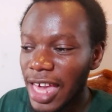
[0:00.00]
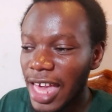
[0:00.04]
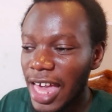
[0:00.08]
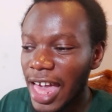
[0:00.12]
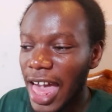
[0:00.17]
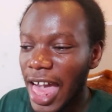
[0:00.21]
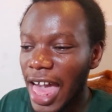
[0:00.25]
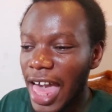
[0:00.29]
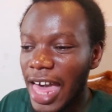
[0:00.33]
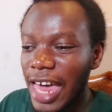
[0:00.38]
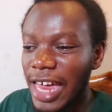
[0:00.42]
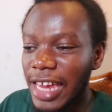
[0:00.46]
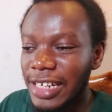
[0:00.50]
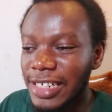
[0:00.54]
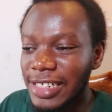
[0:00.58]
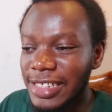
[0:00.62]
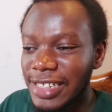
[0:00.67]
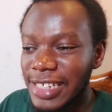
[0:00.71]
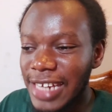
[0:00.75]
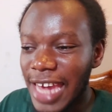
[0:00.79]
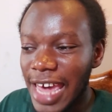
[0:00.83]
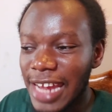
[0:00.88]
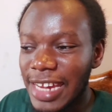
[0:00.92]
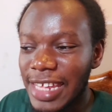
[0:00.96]

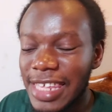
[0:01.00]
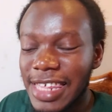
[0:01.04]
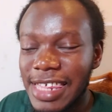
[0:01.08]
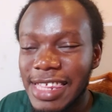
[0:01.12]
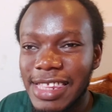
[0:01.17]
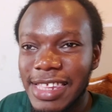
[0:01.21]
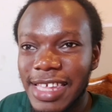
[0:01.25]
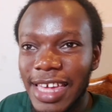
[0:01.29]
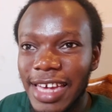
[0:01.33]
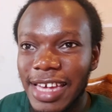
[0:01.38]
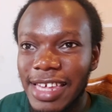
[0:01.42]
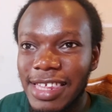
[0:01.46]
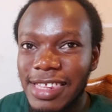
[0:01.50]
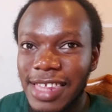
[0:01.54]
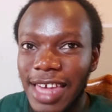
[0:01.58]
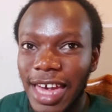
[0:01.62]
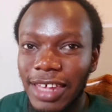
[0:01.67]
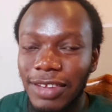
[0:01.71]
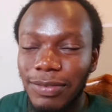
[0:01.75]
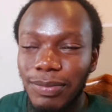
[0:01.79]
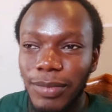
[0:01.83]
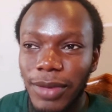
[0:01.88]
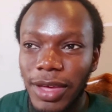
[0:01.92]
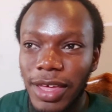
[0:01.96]
And that is the
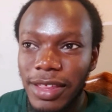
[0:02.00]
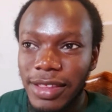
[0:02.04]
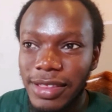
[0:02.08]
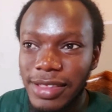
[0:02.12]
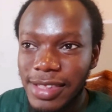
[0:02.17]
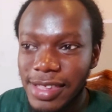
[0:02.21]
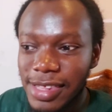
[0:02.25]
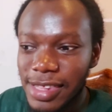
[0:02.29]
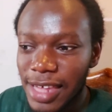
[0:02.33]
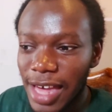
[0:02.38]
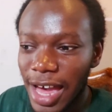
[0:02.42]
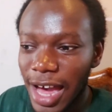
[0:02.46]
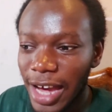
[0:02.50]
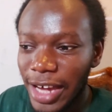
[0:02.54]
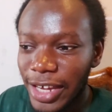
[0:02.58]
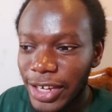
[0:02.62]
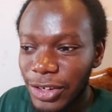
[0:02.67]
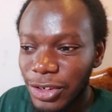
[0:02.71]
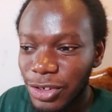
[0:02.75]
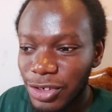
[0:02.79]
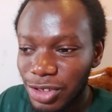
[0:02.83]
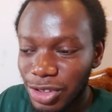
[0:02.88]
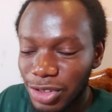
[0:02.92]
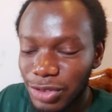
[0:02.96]
excitement I
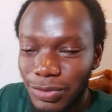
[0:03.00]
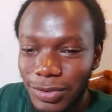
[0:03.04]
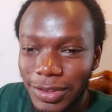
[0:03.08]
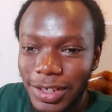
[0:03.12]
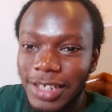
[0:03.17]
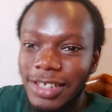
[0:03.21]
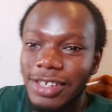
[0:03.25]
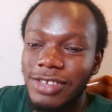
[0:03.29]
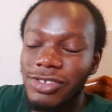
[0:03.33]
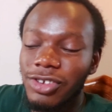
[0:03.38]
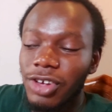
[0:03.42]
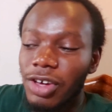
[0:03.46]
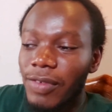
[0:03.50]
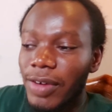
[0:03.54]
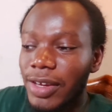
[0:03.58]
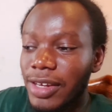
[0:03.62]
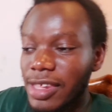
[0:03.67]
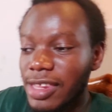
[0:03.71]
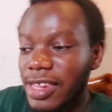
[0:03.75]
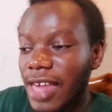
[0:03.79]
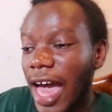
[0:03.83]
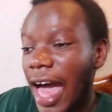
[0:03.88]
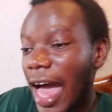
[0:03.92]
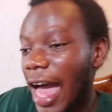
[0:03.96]
got when I discovered
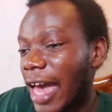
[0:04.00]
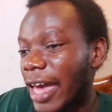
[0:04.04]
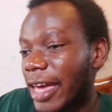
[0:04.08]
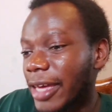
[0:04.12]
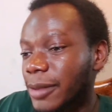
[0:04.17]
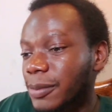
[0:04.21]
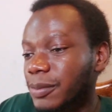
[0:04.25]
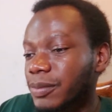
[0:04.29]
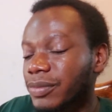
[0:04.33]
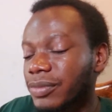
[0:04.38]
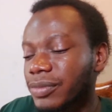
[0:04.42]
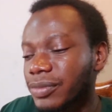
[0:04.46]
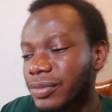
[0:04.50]
this high